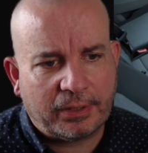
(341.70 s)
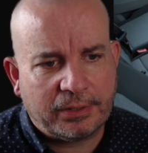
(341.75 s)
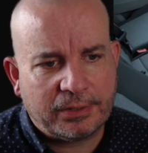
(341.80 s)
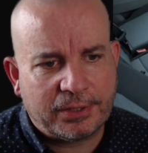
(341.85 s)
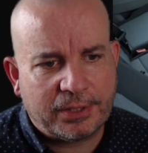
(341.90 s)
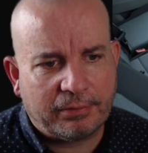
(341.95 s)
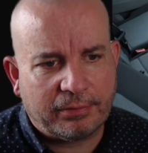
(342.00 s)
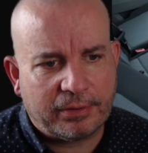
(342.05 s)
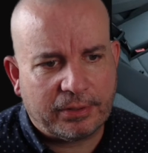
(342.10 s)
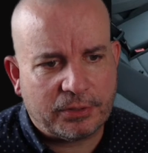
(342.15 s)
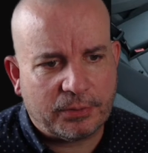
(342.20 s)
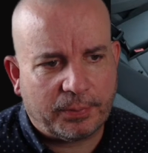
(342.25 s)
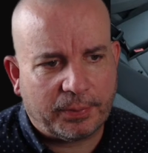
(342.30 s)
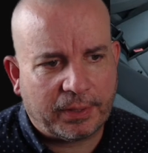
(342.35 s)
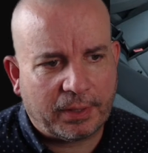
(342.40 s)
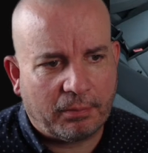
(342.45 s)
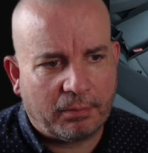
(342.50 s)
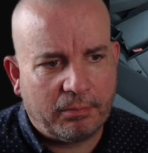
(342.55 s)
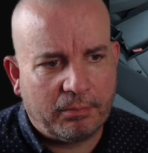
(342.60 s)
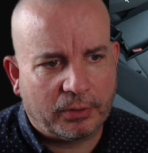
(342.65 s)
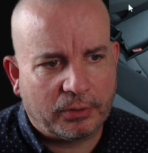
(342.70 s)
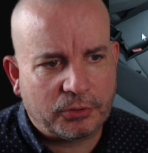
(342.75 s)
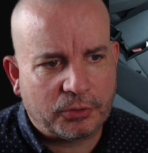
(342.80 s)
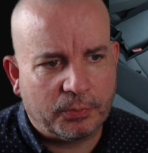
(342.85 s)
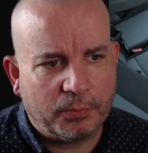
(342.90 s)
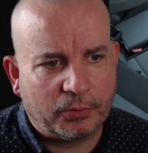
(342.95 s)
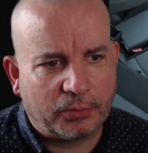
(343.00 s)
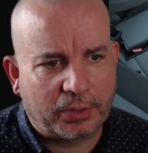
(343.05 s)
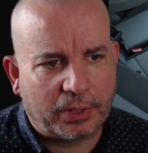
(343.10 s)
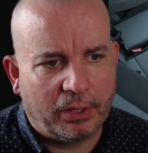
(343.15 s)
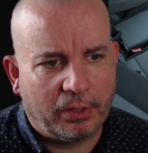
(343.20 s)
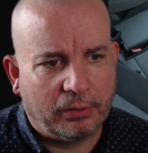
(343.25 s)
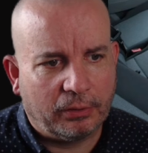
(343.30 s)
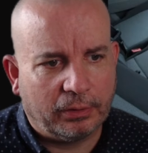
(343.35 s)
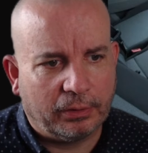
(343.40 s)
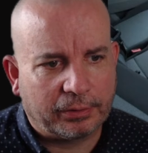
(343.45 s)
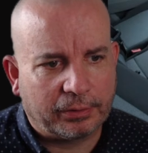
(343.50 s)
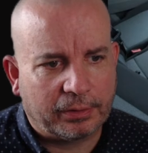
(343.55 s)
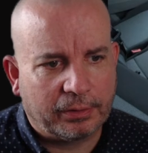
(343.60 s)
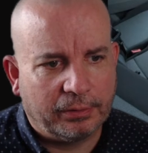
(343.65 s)
interiors are becoming much more
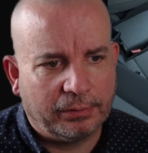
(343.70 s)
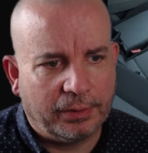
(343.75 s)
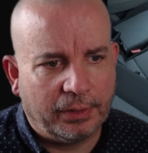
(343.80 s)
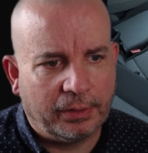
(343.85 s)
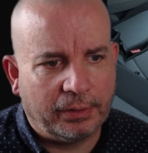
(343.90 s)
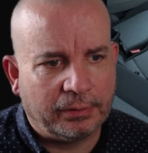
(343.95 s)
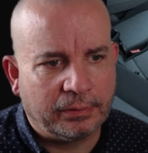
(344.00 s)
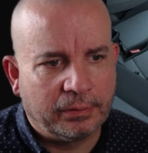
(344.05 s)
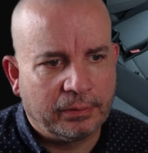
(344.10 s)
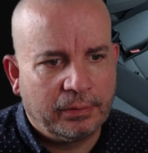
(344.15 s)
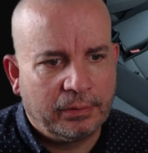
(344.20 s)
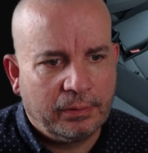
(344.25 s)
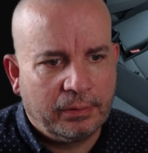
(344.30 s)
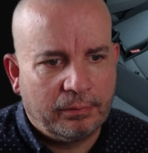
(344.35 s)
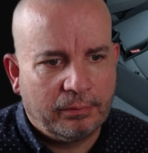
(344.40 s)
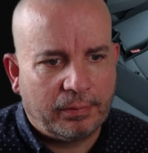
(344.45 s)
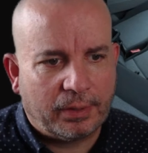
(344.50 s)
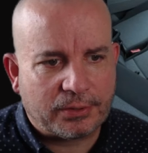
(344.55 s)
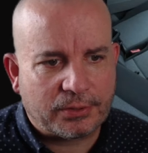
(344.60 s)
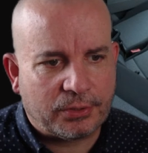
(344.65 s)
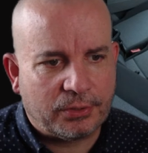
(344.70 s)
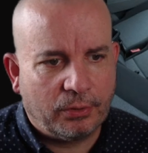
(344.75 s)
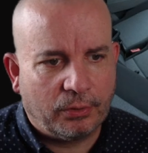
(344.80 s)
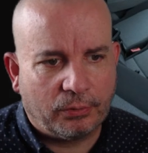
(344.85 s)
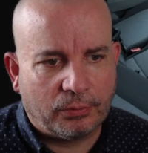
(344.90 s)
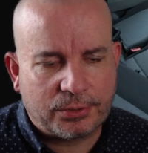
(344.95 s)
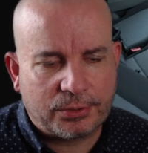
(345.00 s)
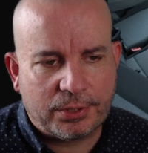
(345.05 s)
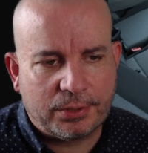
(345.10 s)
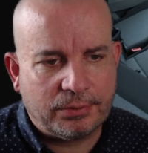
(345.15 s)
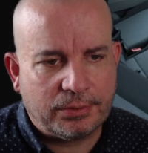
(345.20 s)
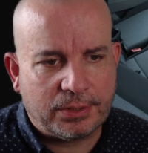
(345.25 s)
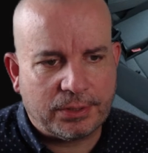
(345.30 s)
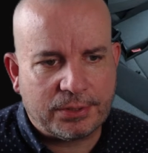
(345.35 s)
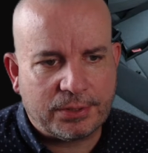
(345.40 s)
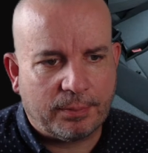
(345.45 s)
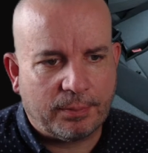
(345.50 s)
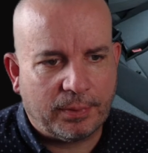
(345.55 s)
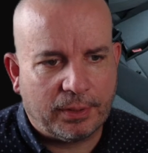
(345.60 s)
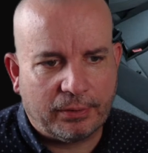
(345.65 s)
car-like, aren't they? That's not too
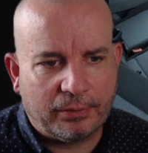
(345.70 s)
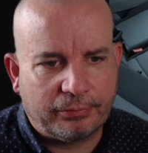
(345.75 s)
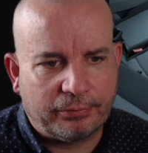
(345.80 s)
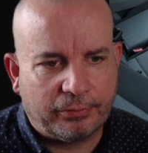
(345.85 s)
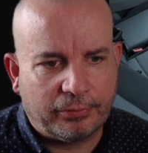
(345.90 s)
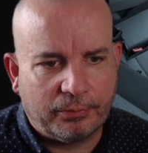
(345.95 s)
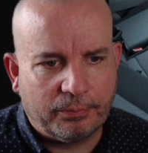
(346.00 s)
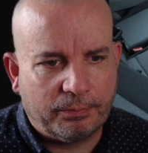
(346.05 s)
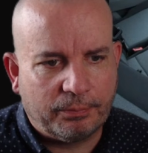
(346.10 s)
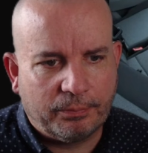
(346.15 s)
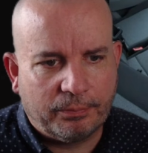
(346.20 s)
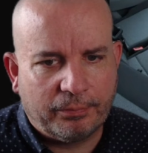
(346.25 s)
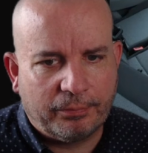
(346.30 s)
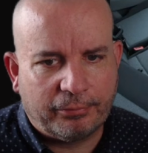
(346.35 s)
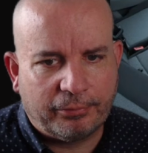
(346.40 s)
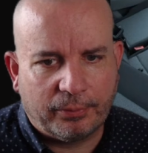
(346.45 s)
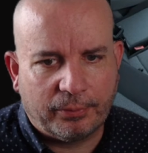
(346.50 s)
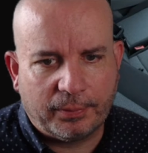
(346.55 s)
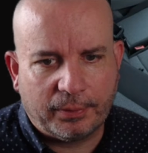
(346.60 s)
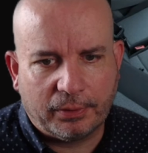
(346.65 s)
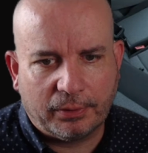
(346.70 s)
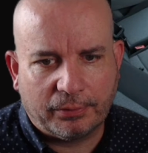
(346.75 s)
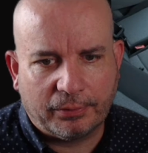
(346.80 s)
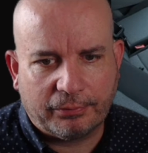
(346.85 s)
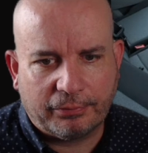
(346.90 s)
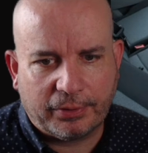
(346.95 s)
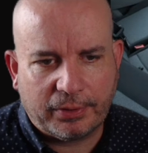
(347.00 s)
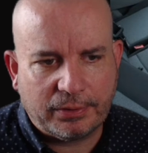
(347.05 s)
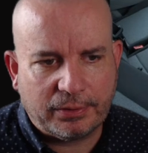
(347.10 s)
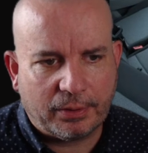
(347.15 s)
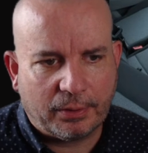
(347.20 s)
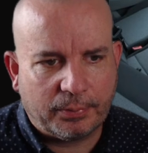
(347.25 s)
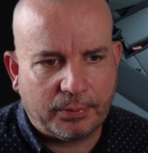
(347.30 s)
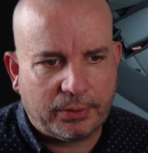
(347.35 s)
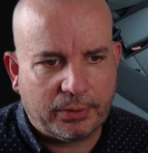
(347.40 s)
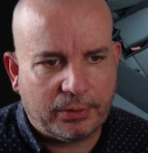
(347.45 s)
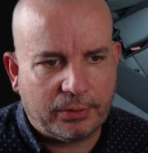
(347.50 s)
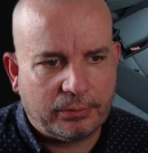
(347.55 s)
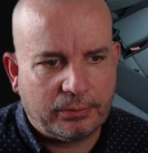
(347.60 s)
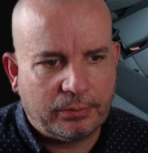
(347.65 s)
dissimilar from a lot of the
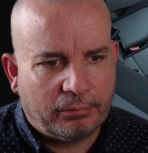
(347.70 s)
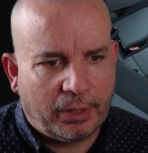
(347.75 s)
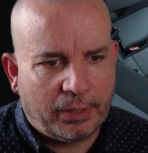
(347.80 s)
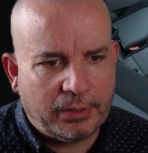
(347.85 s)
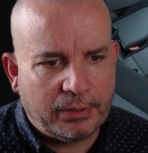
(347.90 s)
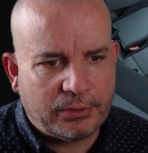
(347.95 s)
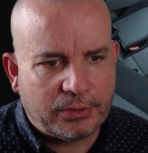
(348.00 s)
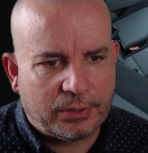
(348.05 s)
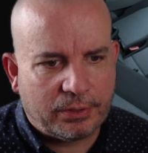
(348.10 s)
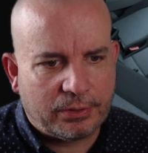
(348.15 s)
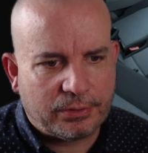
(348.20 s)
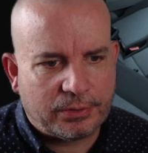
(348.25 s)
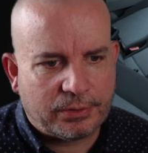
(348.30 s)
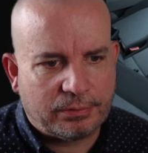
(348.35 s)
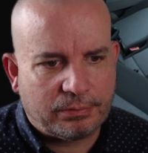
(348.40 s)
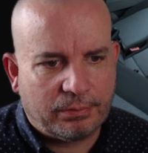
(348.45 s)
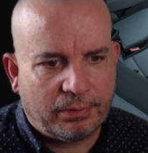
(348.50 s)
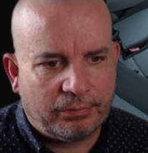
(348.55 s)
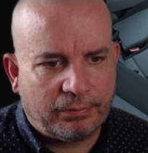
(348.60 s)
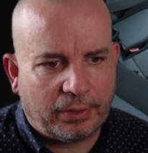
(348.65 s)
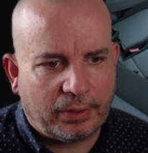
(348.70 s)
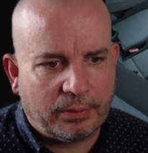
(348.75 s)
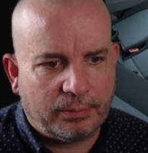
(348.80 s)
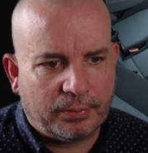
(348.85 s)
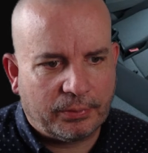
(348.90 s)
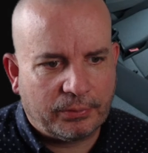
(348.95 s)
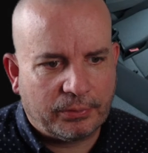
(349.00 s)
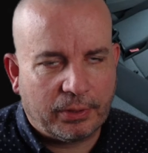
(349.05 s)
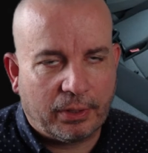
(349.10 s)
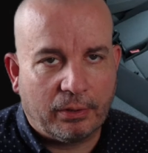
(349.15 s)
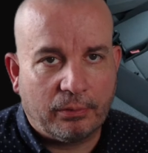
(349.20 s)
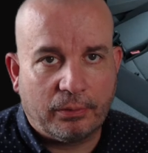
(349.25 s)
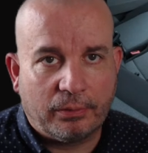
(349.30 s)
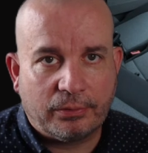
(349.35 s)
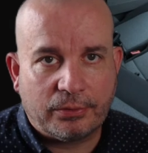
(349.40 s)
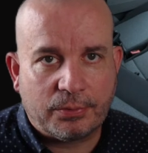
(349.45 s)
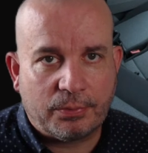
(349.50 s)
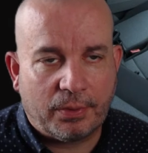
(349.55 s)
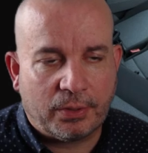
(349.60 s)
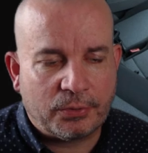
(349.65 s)
VW range that's available, you know,
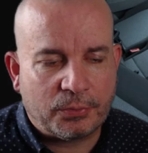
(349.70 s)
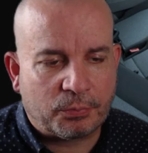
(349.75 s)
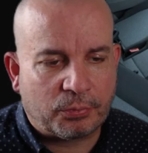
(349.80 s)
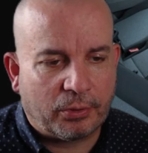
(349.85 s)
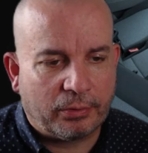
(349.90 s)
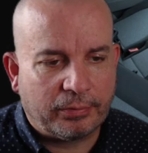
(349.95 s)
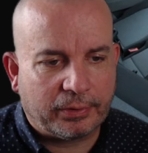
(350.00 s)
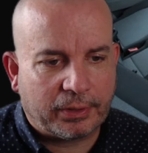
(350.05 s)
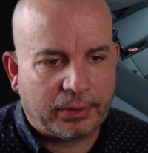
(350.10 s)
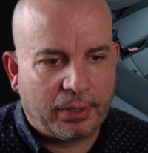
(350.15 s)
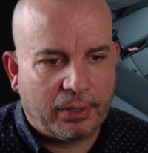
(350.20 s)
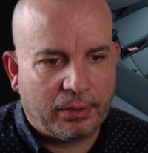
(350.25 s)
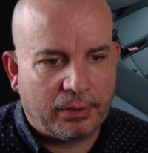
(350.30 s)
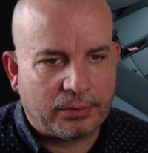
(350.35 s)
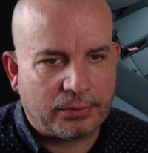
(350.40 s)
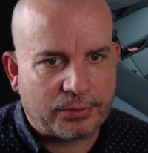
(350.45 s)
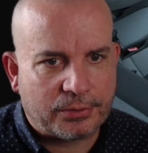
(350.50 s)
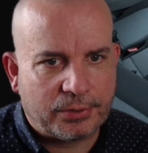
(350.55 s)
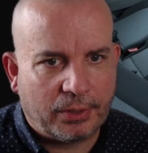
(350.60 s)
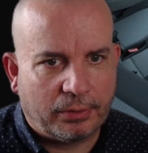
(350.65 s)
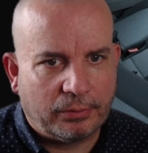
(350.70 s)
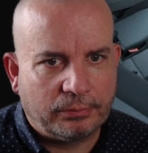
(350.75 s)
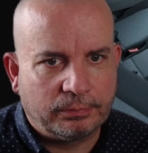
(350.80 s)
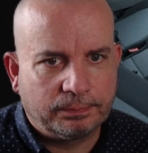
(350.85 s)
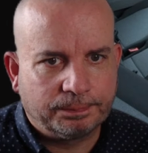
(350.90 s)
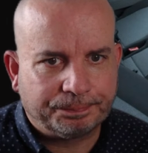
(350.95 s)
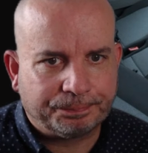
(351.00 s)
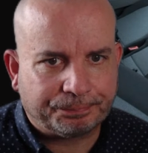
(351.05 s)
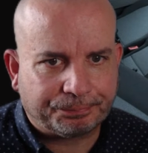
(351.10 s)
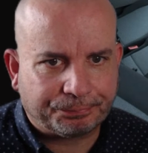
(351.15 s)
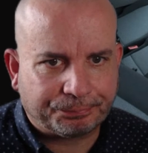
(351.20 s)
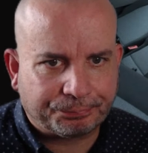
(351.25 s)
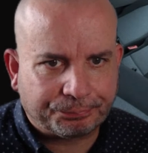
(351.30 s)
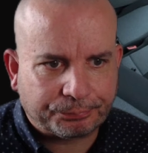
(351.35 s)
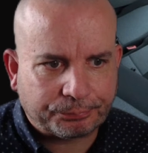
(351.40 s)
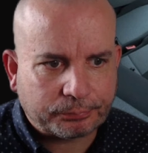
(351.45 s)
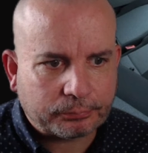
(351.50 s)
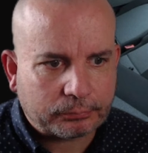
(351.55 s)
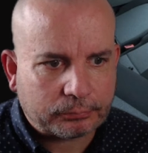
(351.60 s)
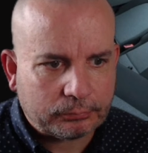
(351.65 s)
as private cars. So
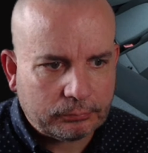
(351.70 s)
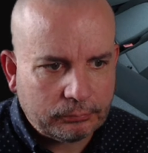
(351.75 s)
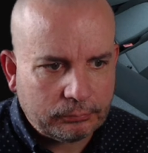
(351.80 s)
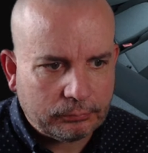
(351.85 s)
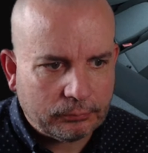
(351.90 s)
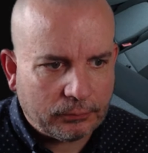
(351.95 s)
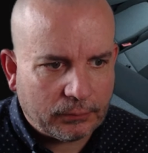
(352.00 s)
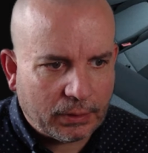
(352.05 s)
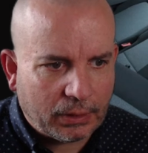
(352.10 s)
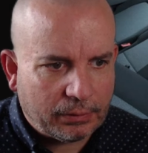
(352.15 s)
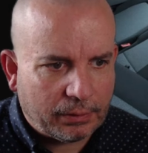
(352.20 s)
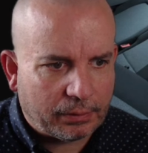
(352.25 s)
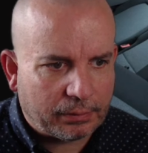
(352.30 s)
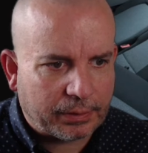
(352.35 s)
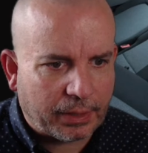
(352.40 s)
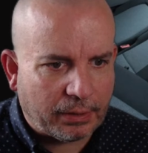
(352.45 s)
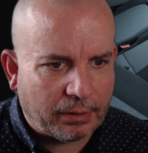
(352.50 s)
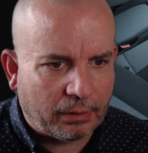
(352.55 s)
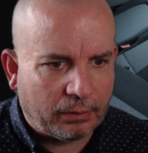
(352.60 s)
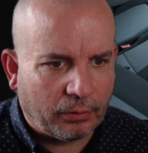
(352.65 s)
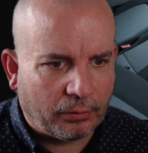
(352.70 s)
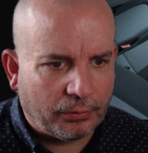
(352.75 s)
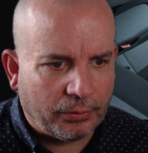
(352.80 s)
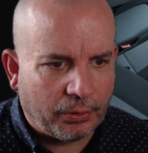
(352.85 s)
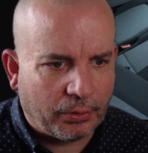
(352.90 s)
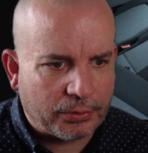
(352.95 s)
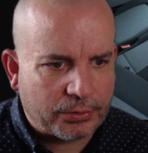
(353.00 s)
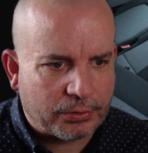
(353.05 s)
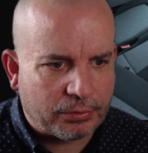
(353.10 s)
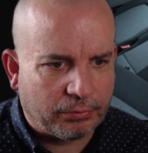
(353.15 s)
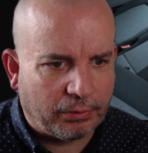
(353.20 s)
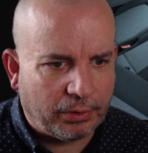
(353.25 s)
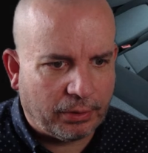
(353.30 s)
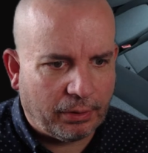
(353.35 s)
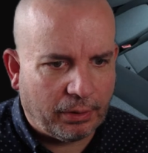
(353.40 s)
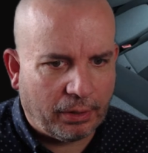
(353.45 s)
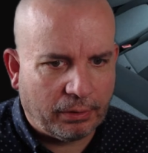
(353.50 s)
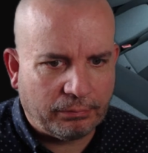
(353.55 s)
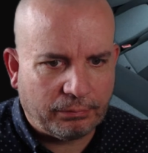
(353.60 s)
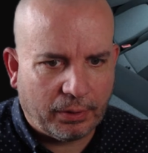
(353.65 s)
they're getting a lot nicer
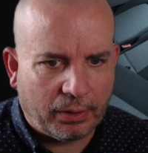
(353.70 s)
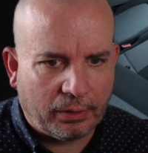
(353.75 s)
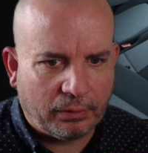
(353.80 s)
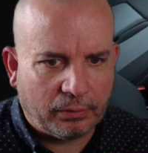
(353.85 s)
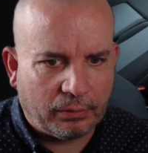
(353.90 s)
and a